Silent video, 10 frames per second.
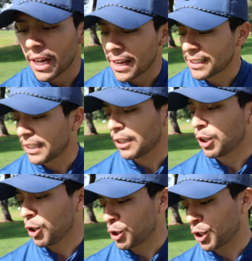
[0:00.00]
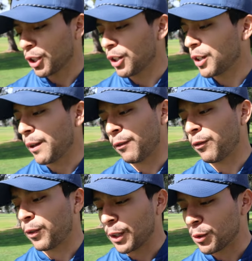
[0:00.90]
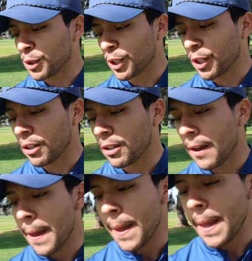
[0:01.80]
nice, it looks good, it feels good.